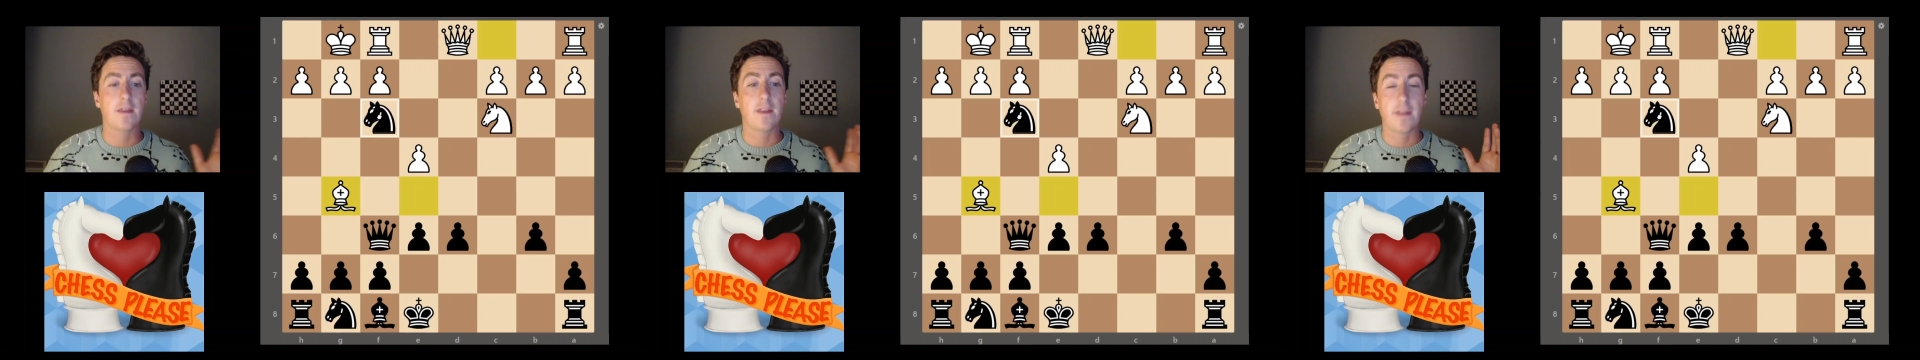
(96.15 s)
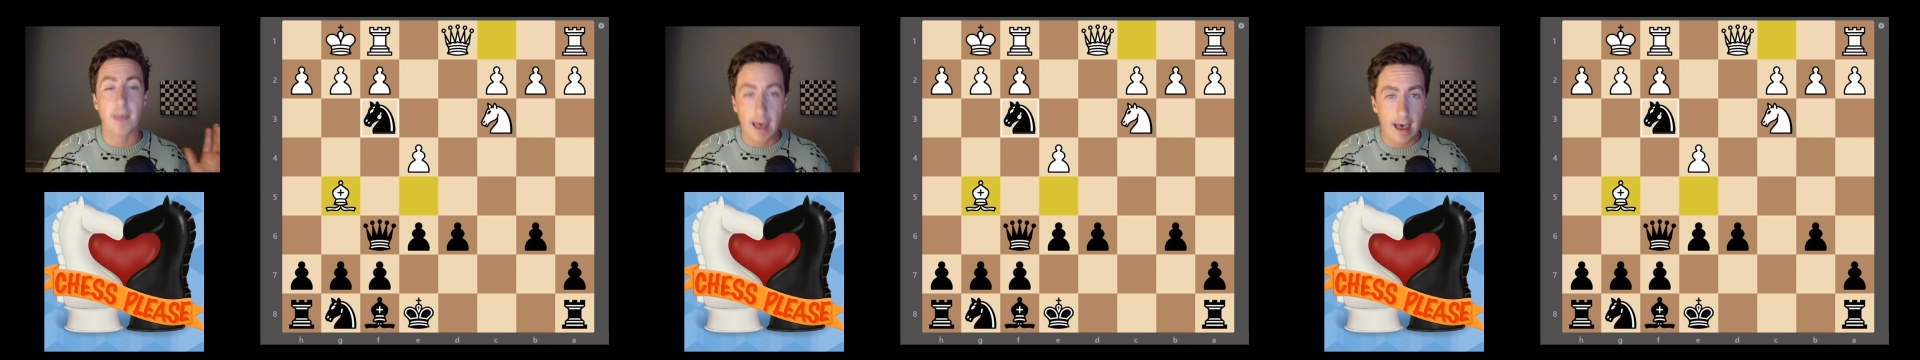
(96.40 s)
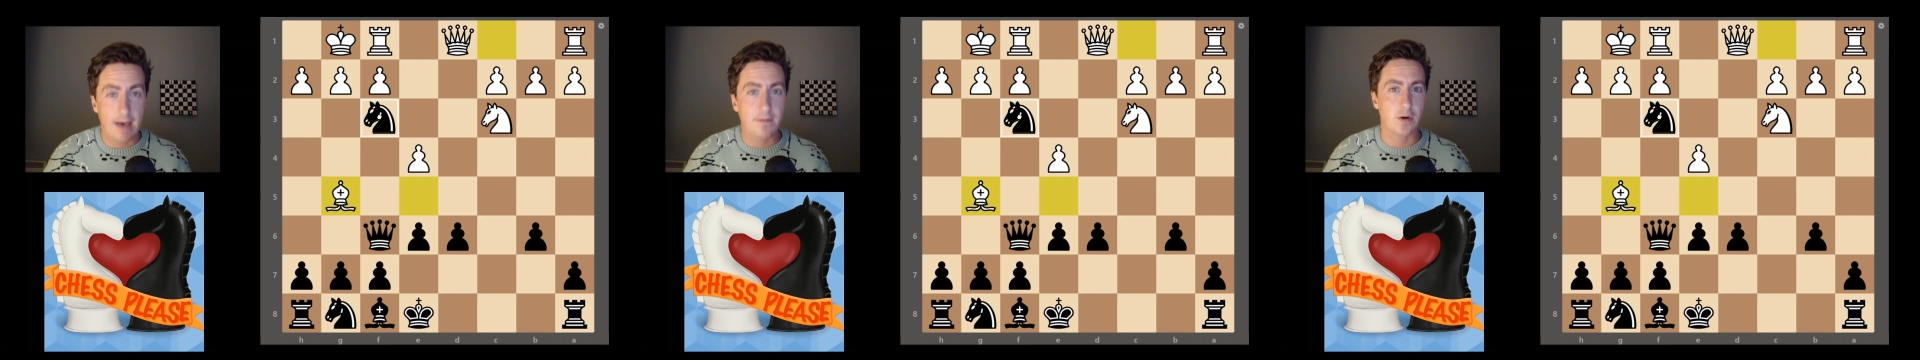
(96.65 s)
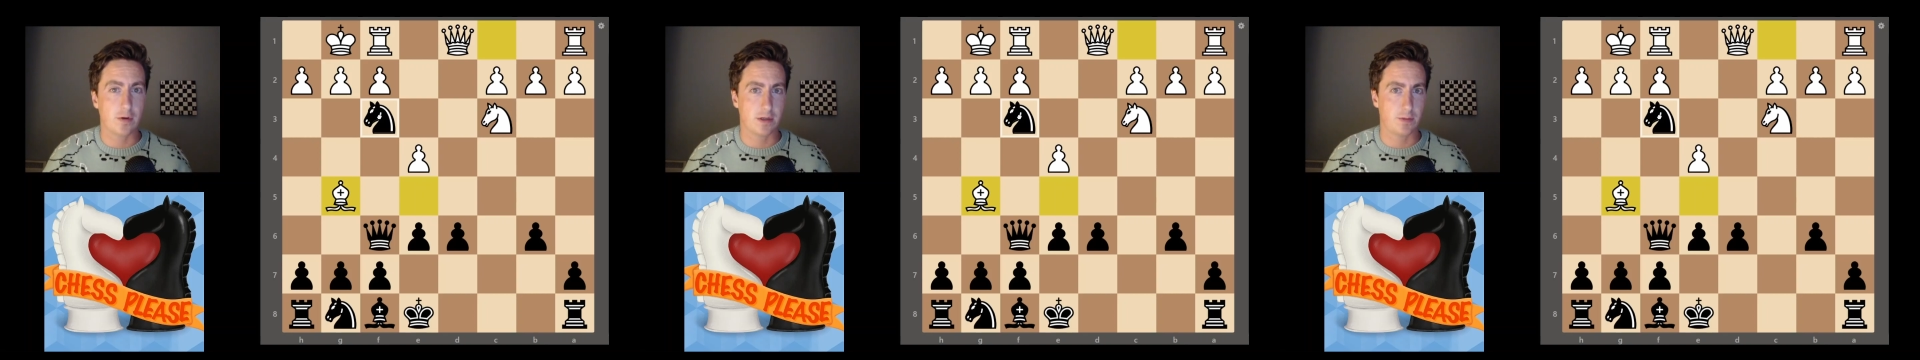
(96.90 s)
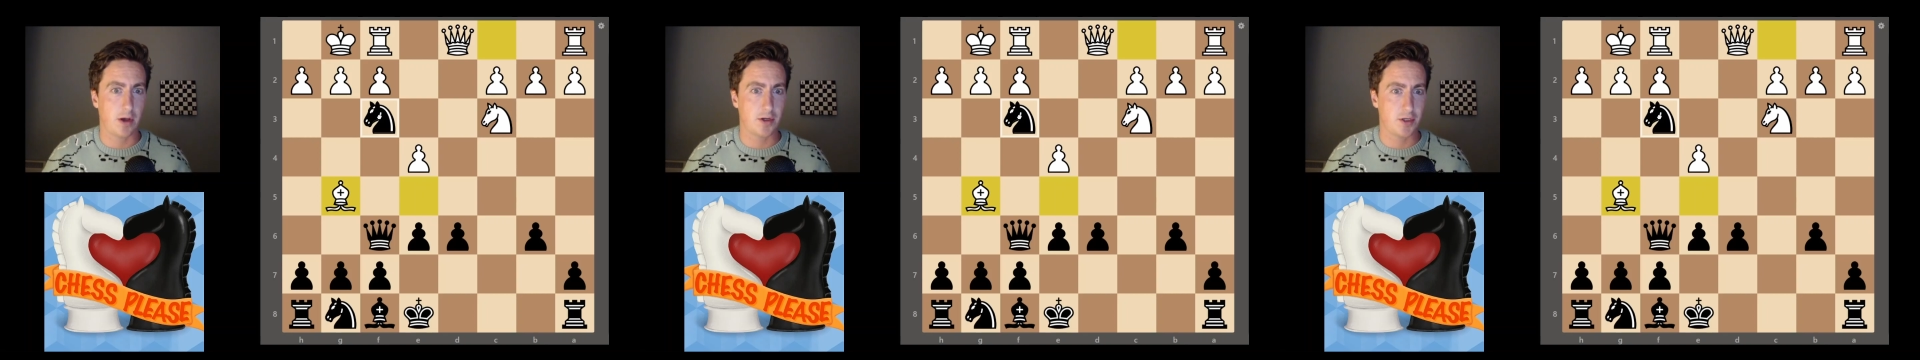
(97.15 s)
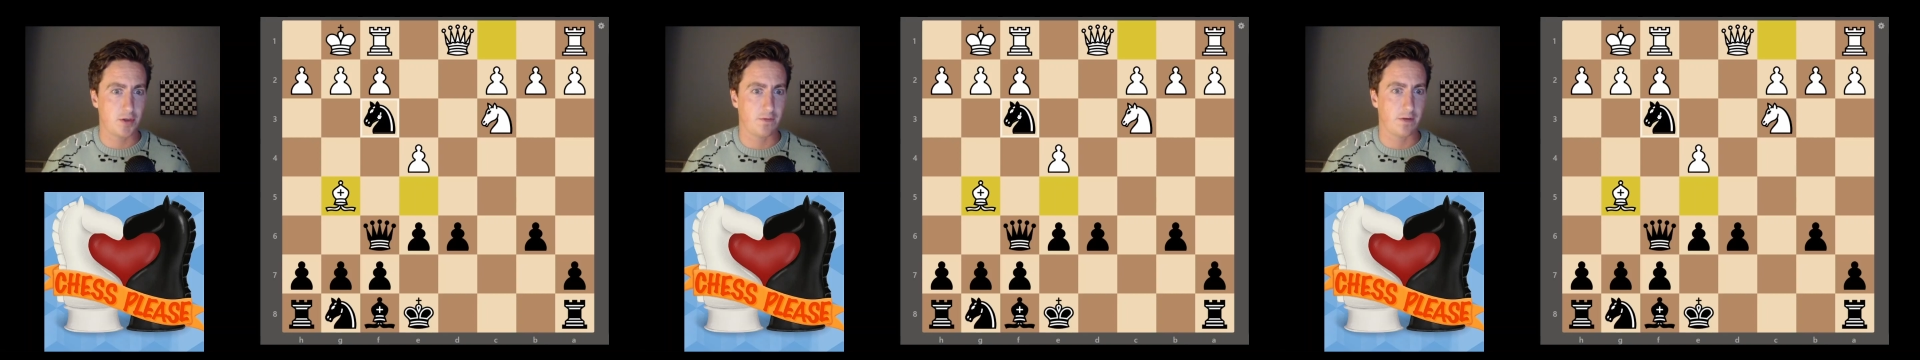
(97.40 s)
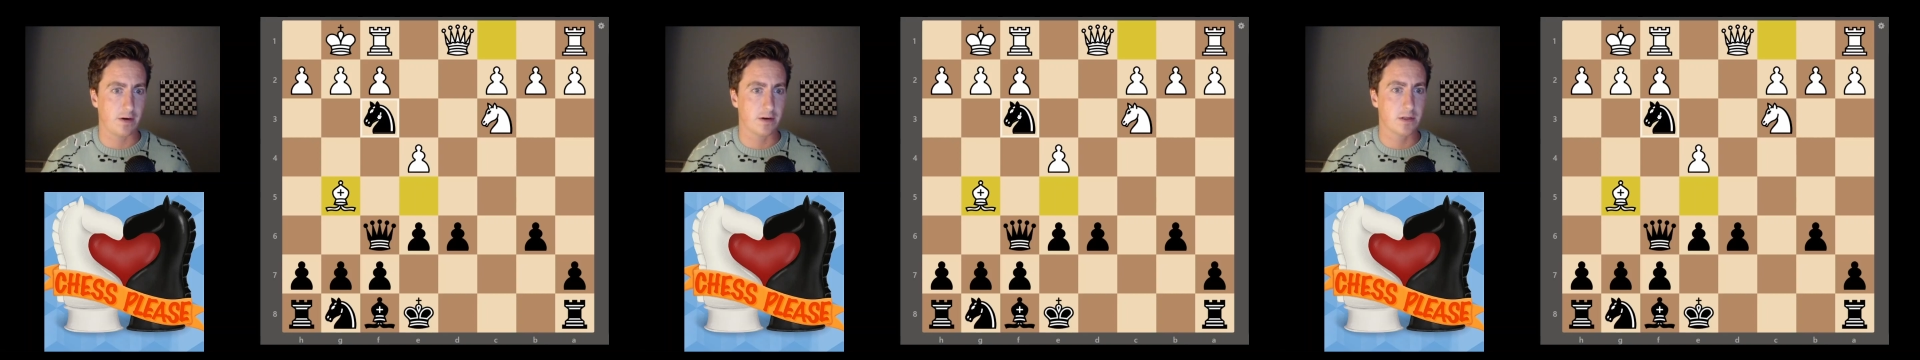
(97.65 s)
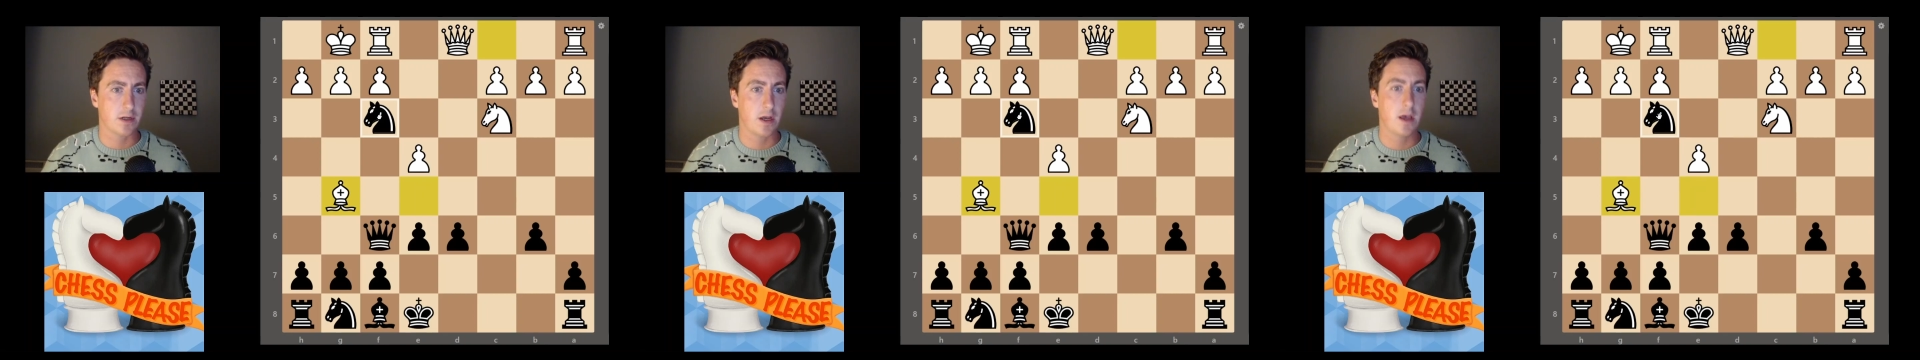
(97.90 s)
that they have to respond to
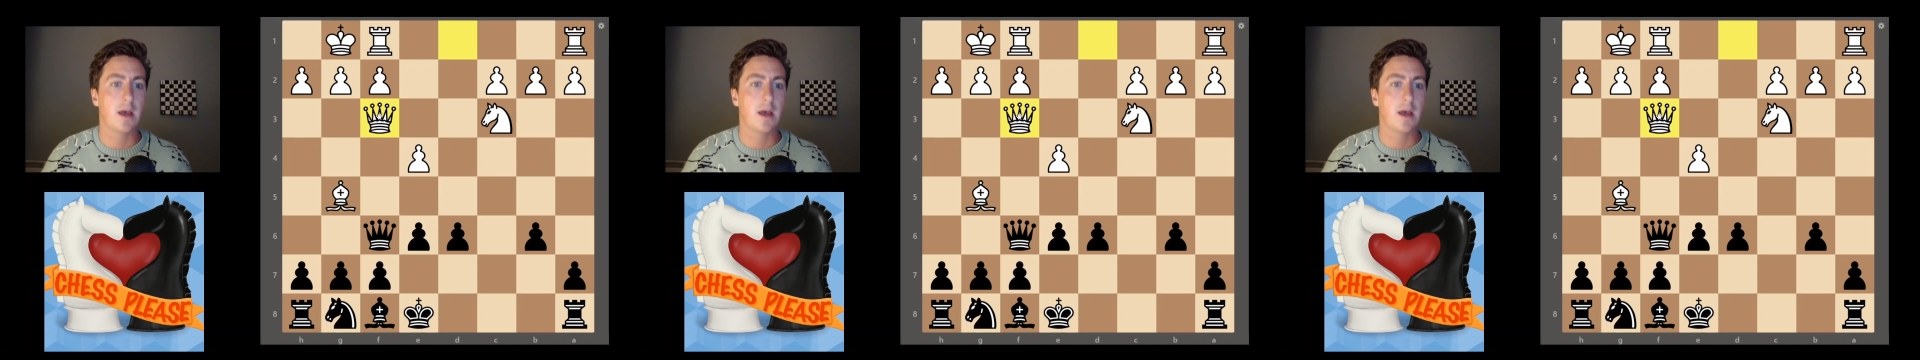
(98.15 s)
first.